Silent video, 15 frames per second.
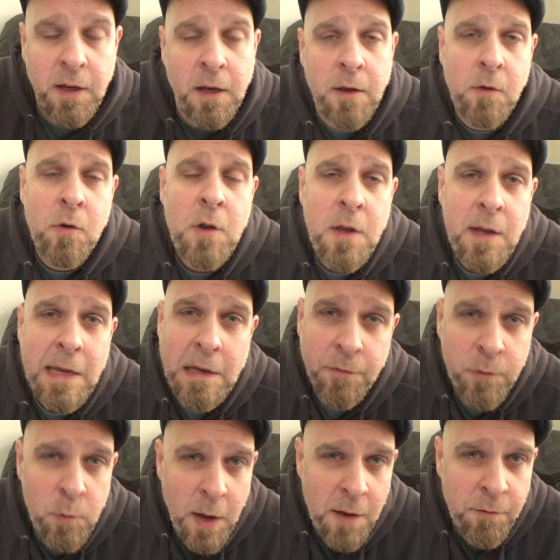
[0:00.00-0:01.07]
You know,
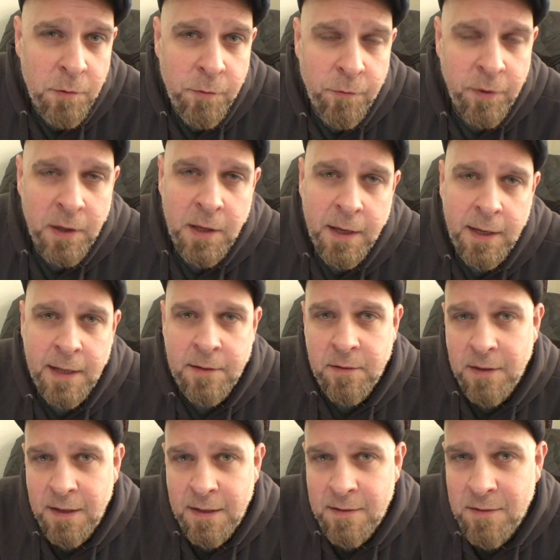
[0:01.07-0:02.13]
if you ever feel like
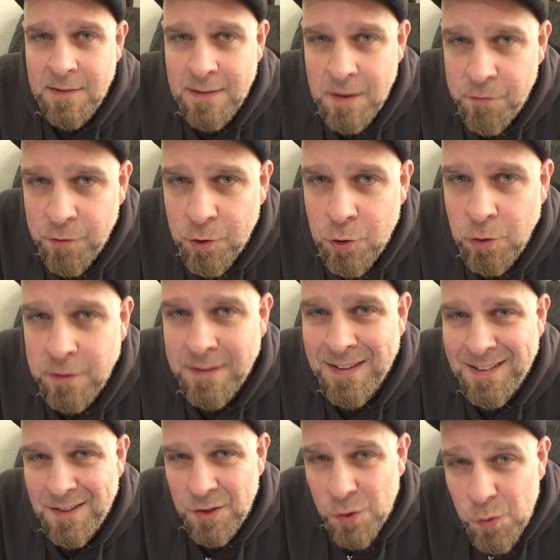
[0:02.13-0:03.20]
it's difficult
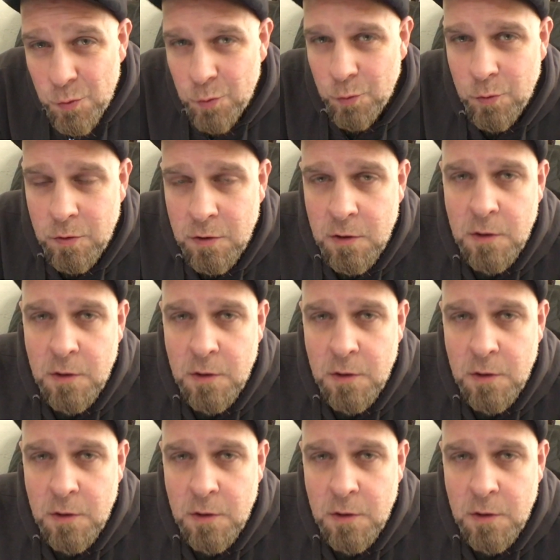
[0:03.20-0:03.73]
to do,